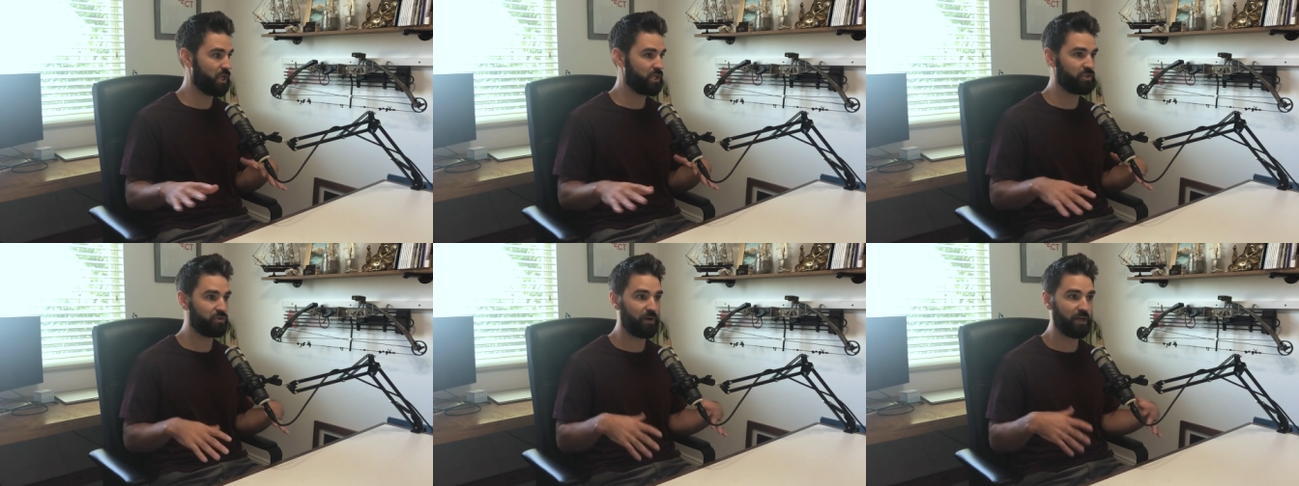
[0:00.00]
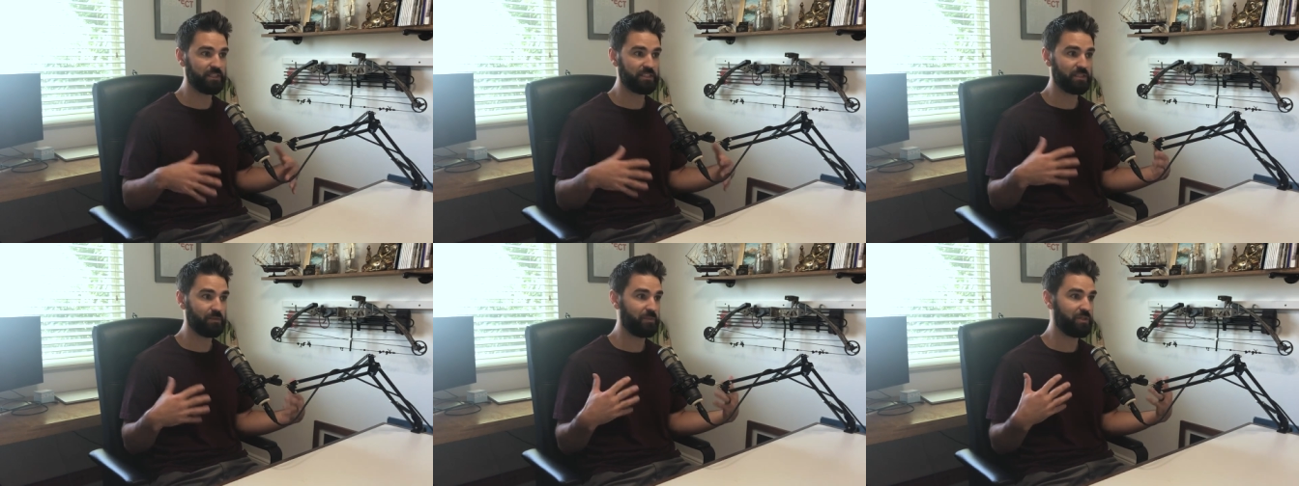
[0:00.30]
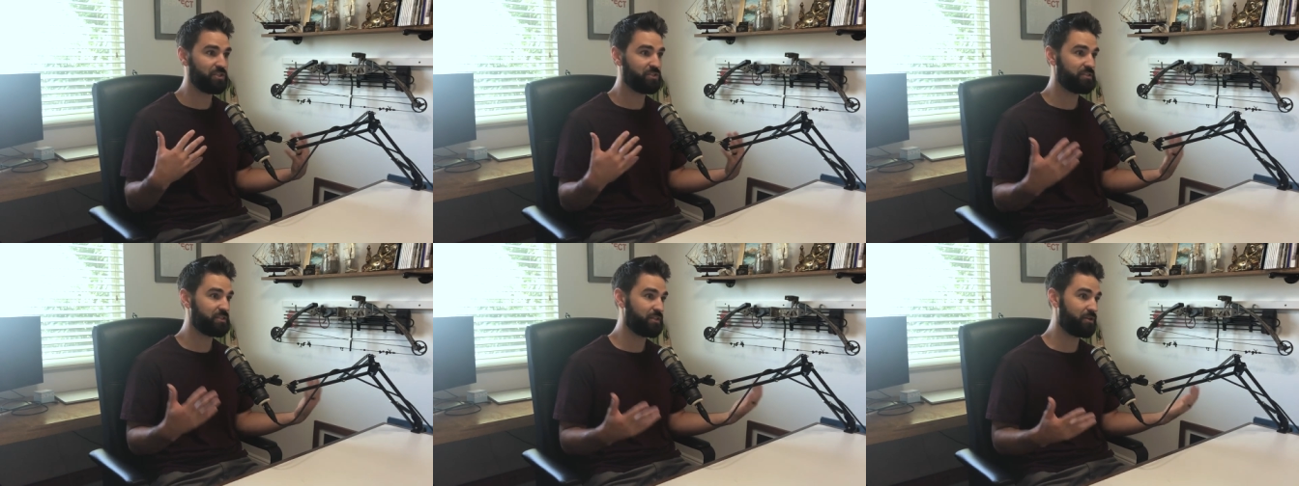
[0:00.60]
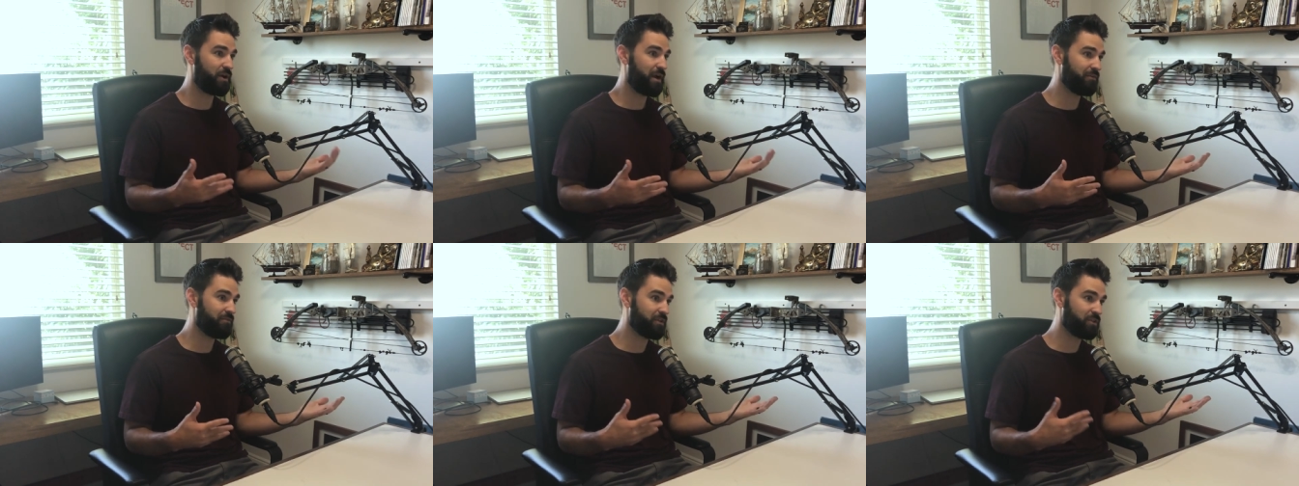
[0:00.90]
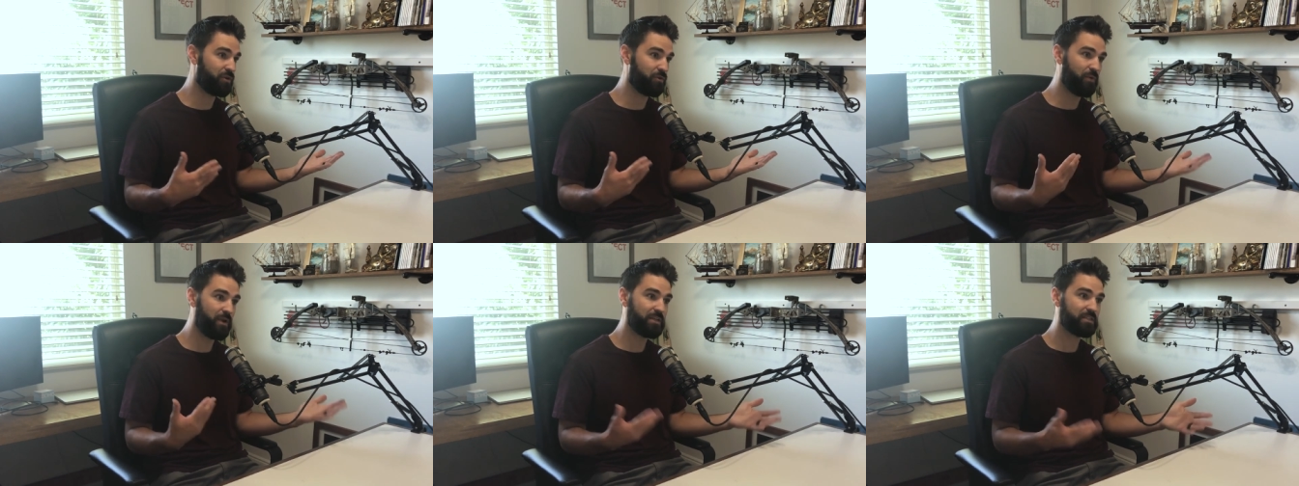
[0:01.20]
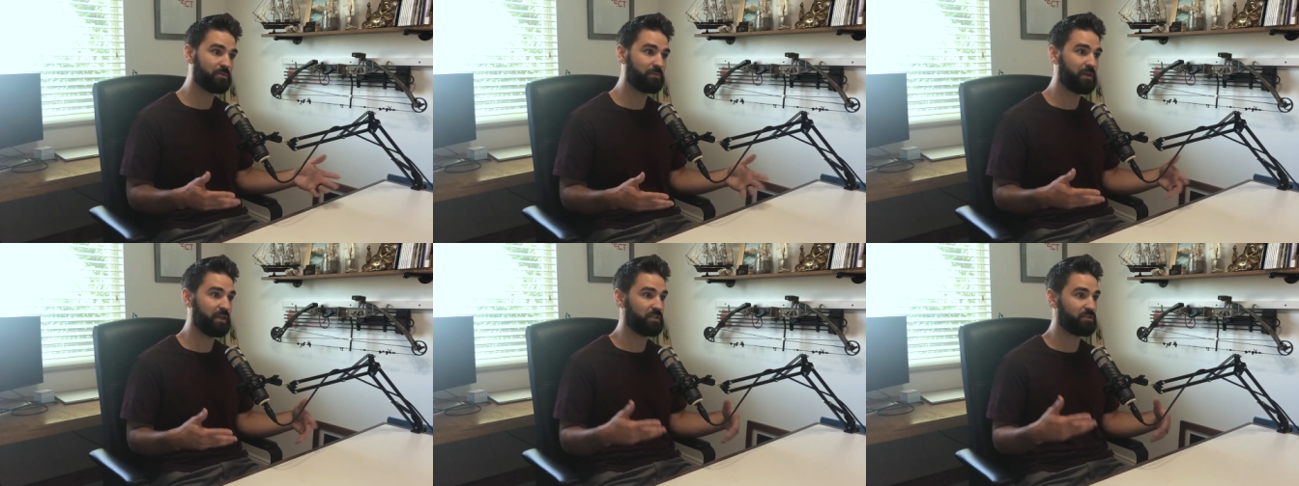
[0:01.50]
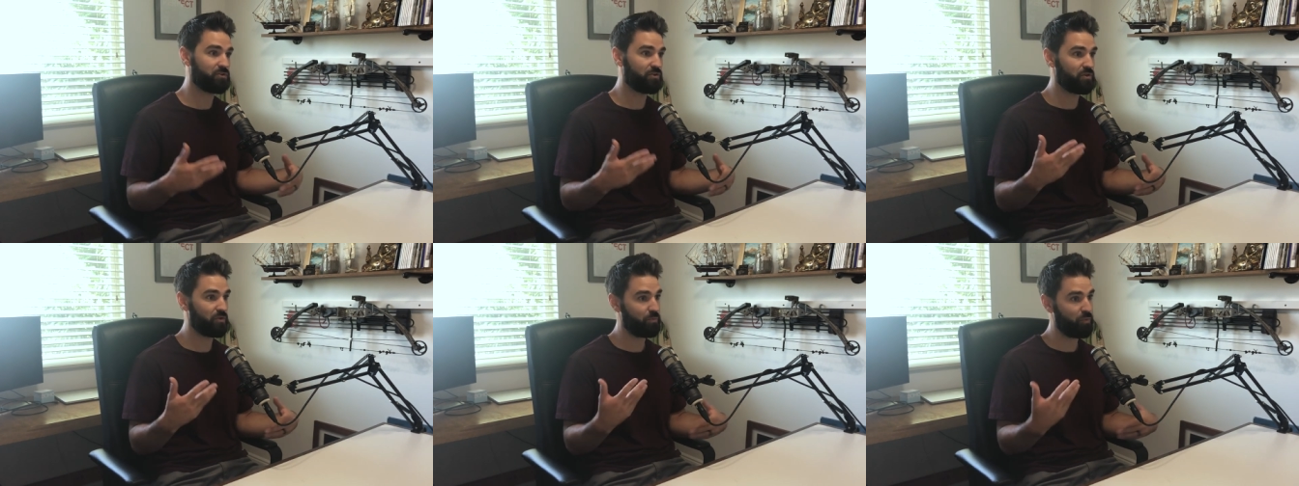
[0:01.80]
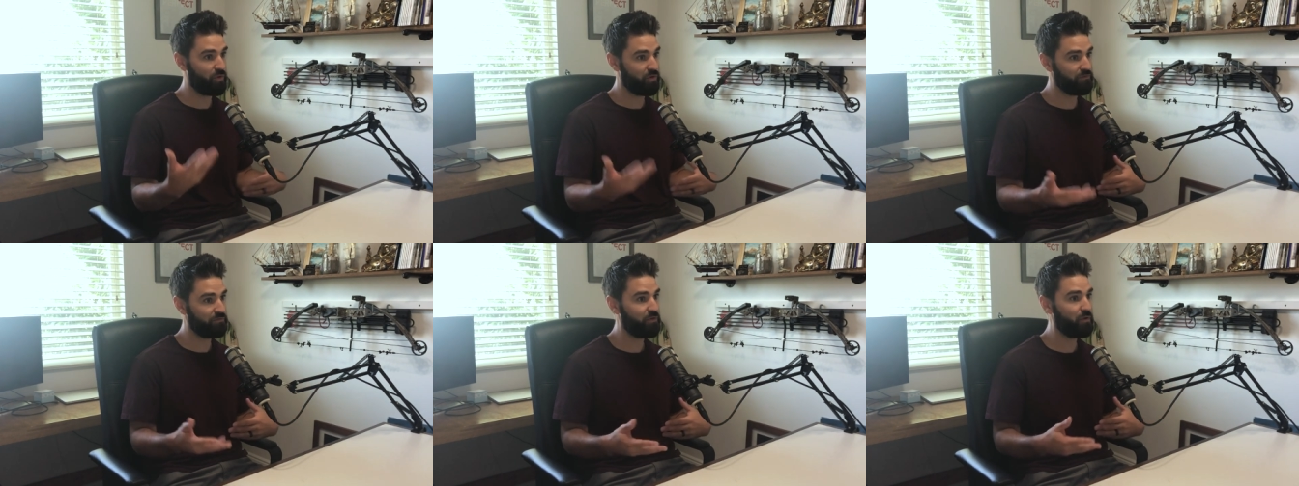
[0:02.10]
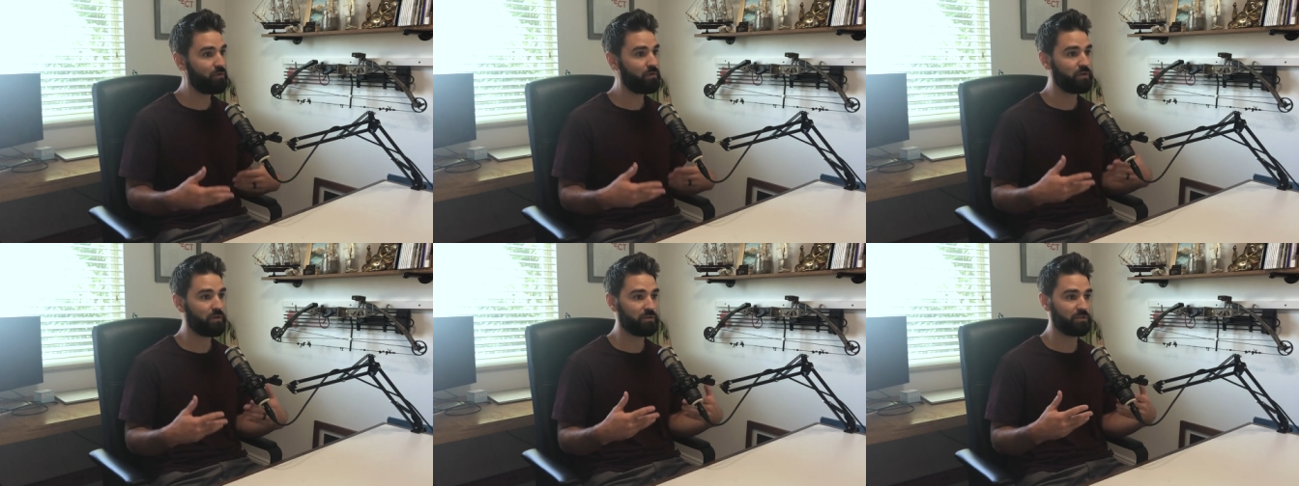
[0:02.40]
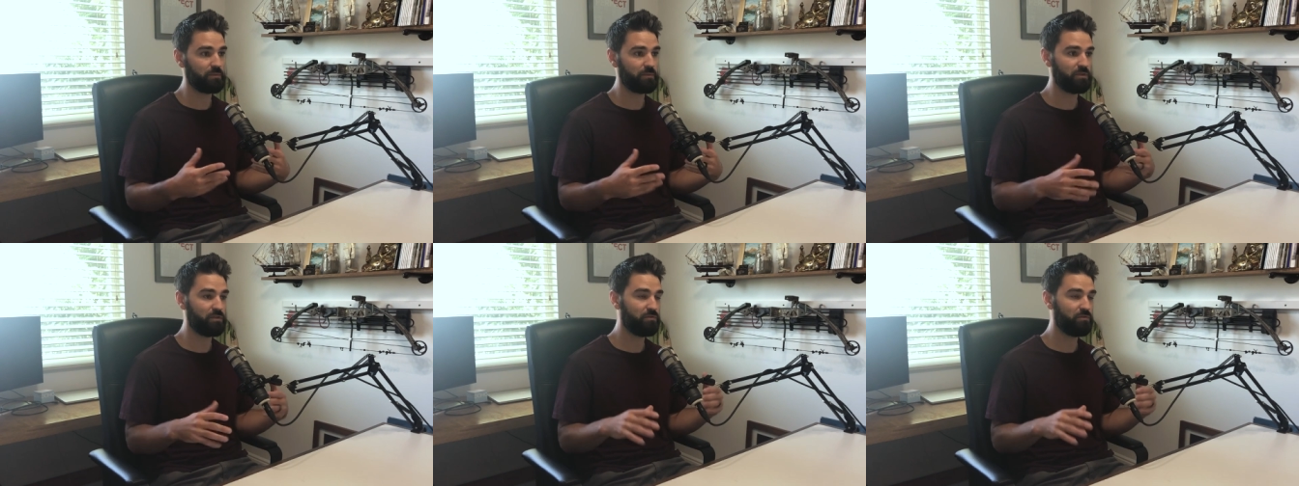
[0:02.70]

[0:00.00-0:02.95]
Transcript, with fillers: address some issues that they're having in their resumes or their portfolios.